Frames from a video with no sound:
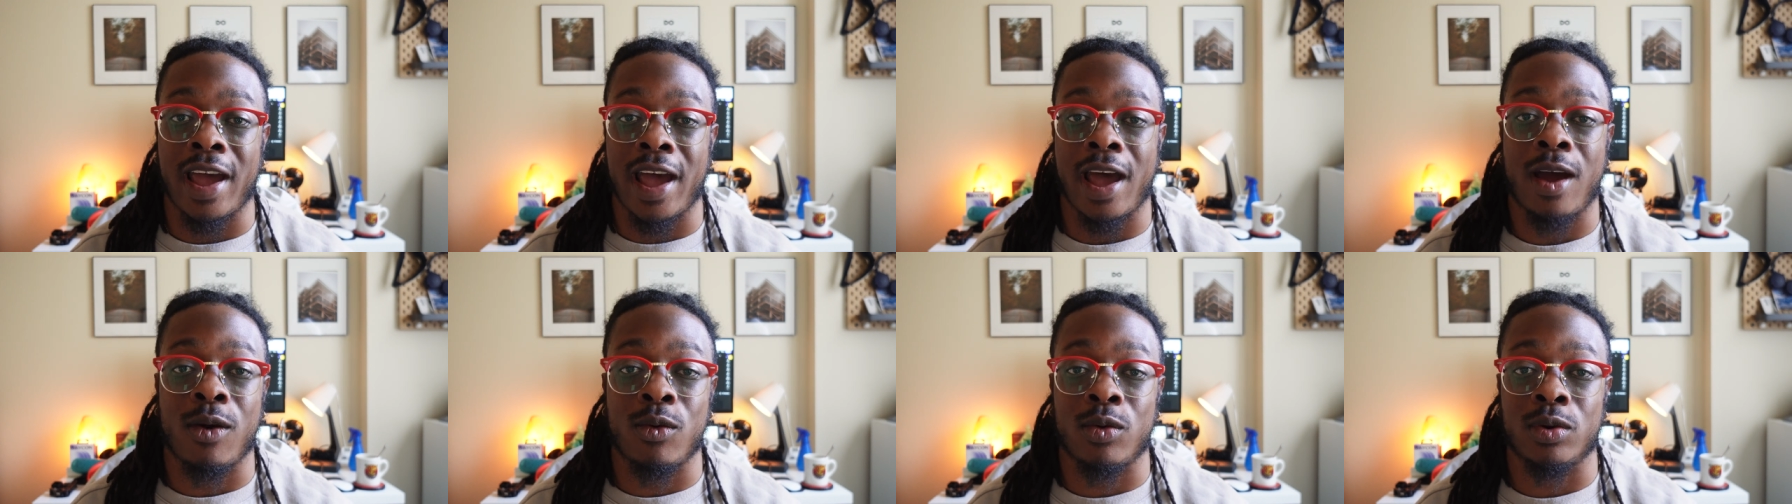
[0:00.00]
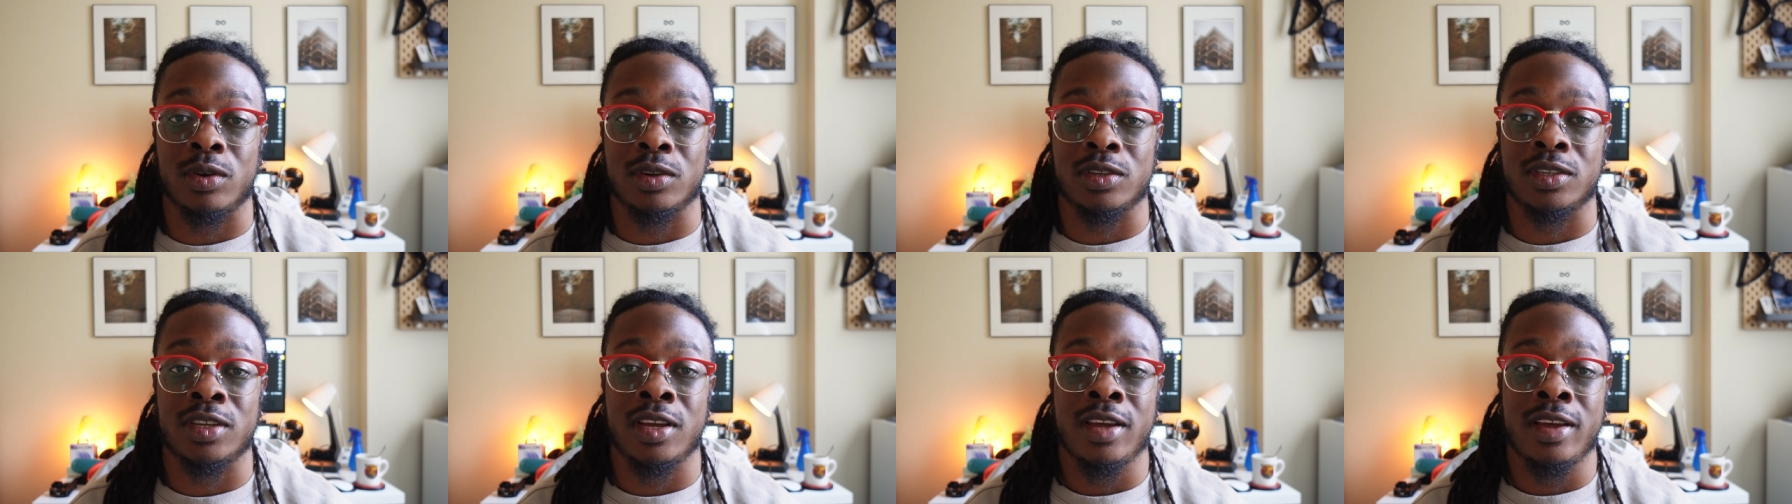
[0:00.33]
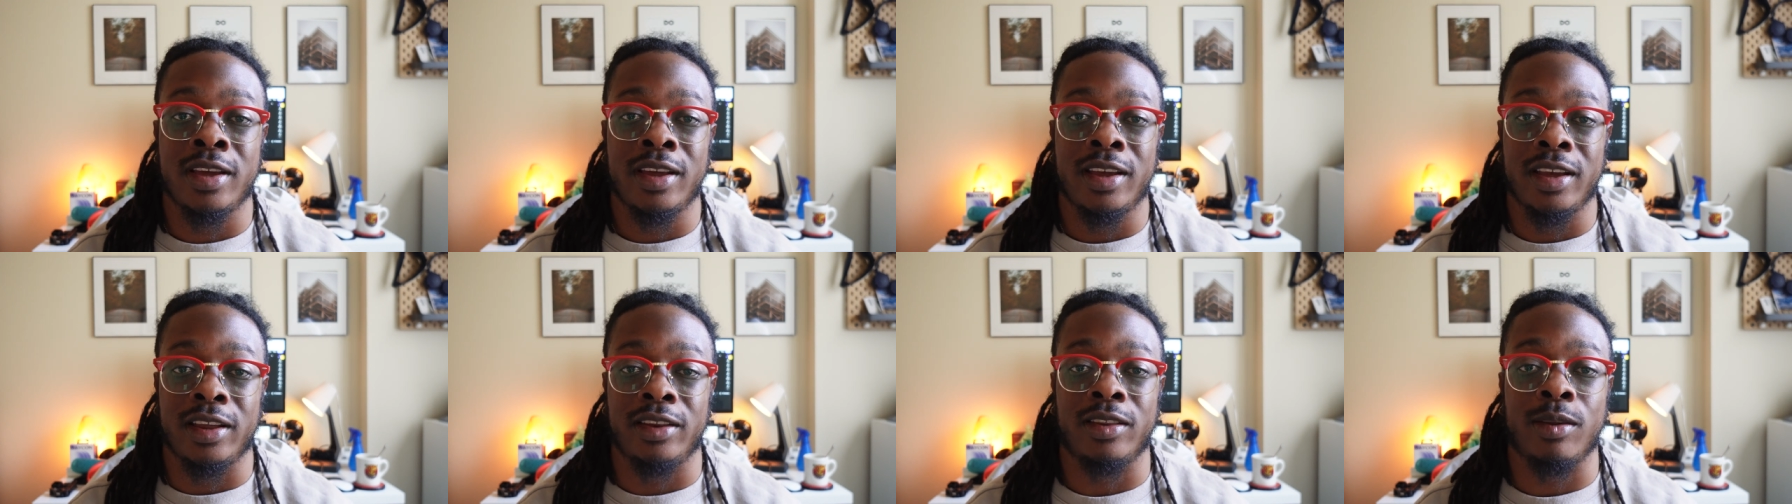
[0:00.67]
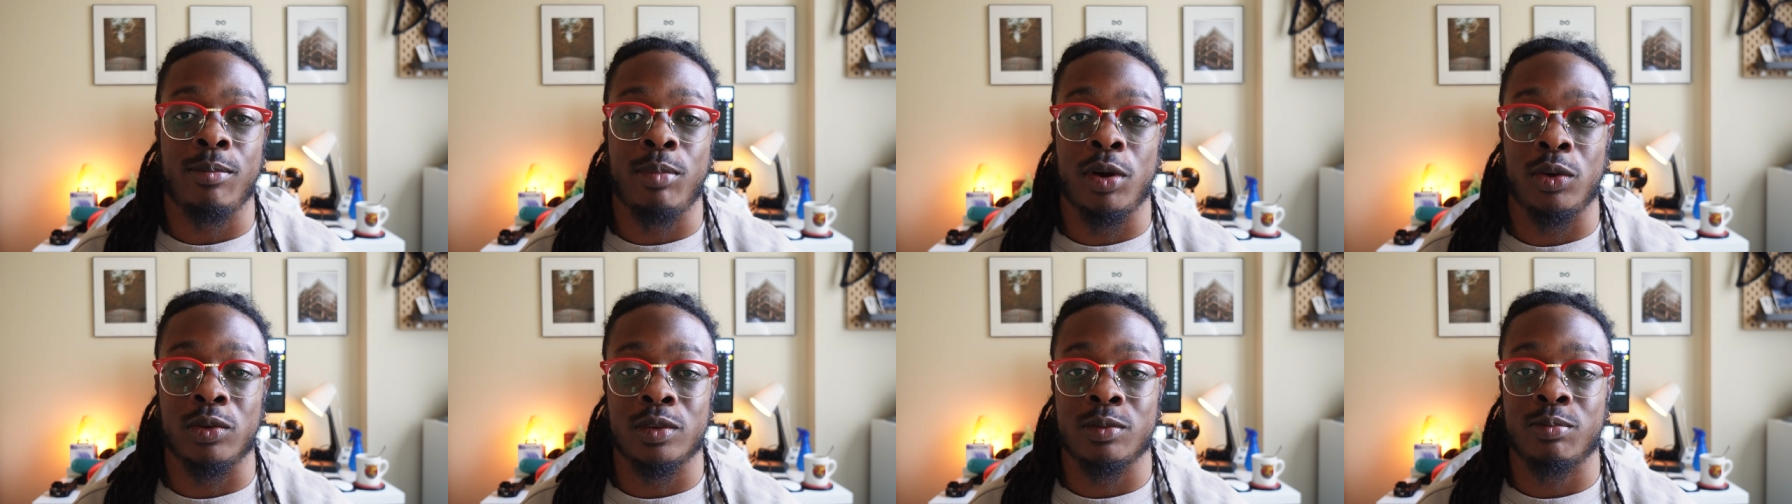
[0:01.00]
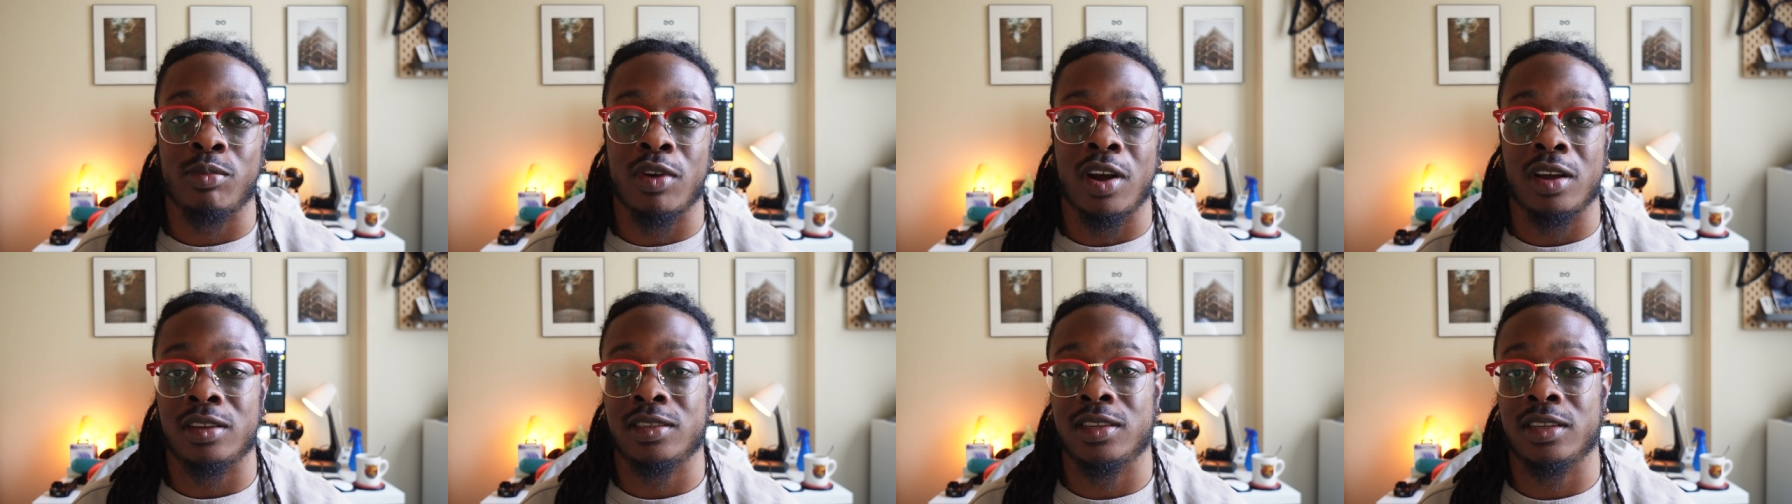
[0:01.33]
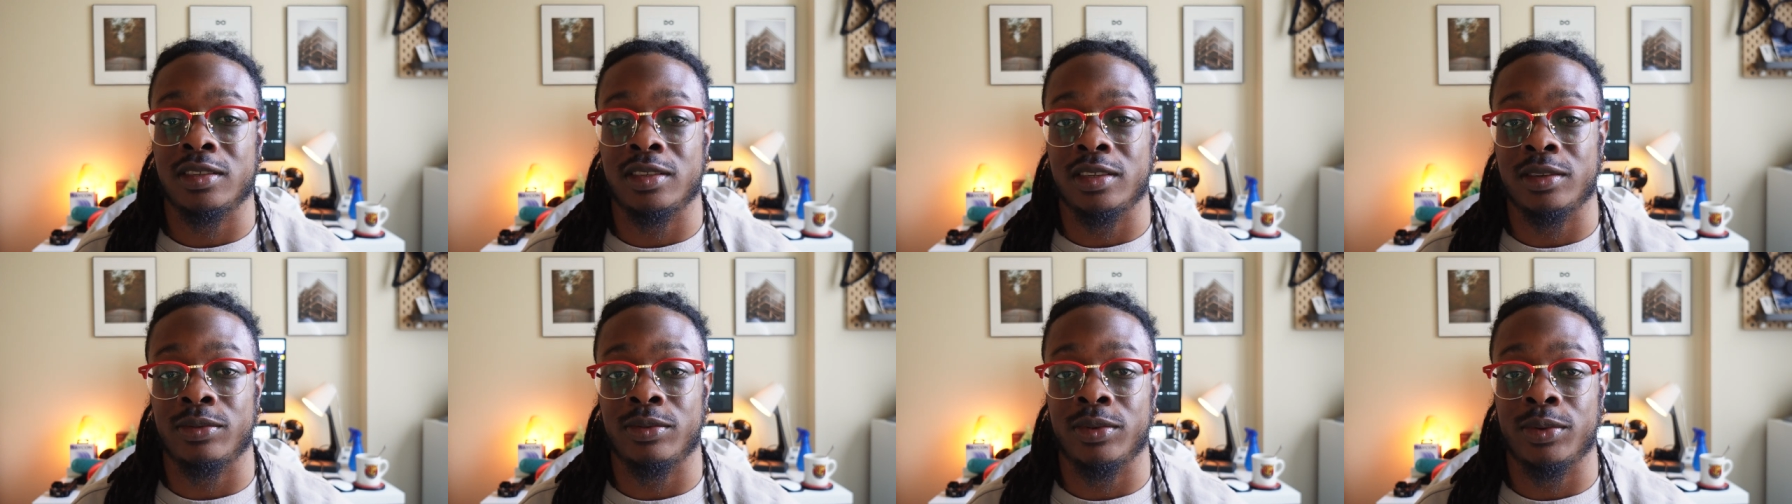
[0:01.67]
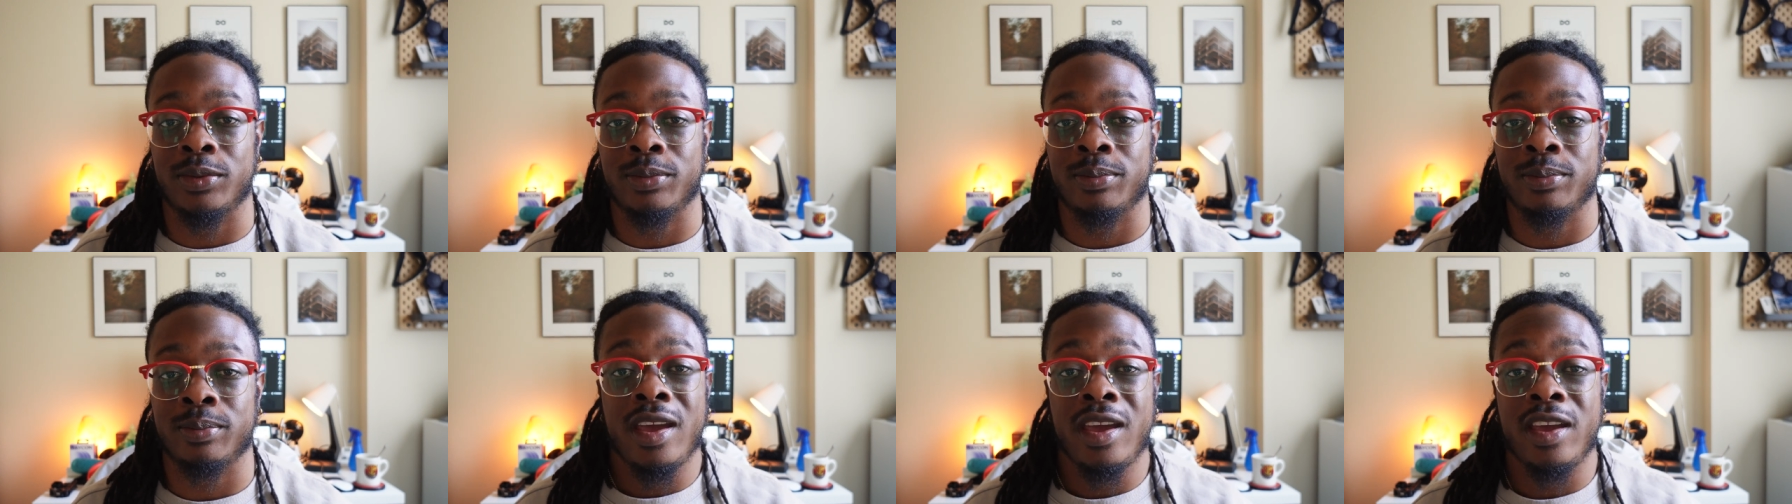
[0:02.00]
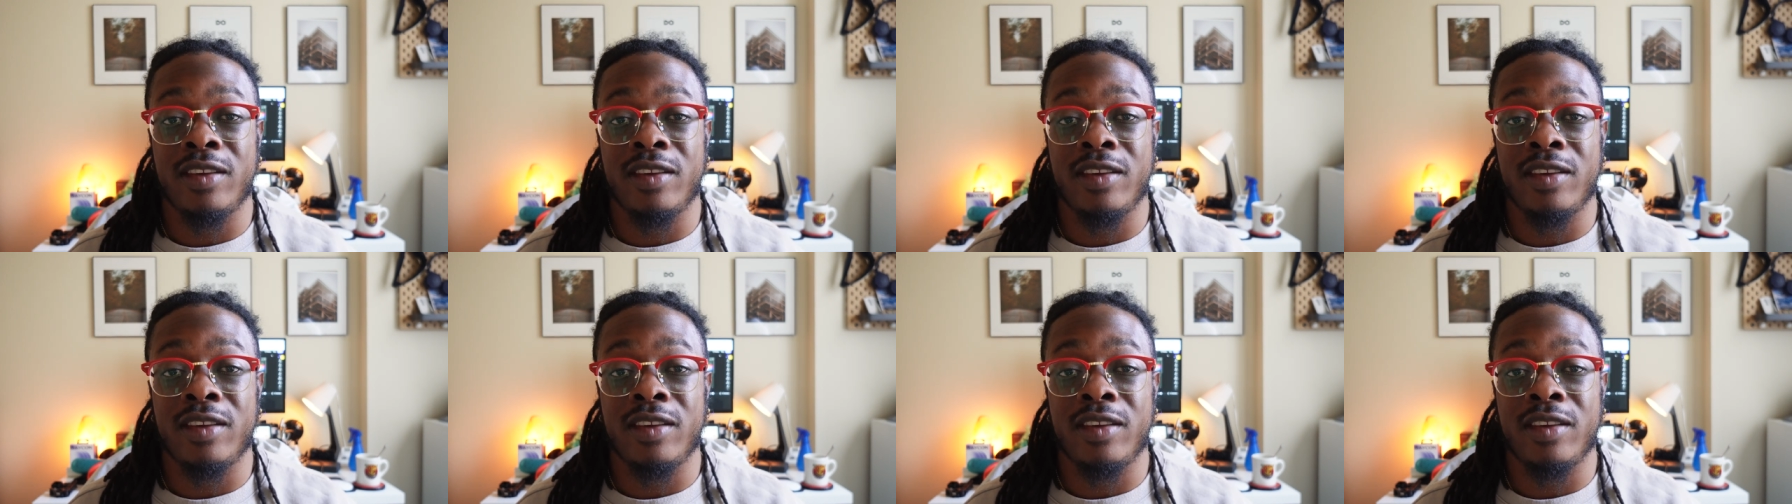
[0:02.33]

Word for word: hours in the post-processing room.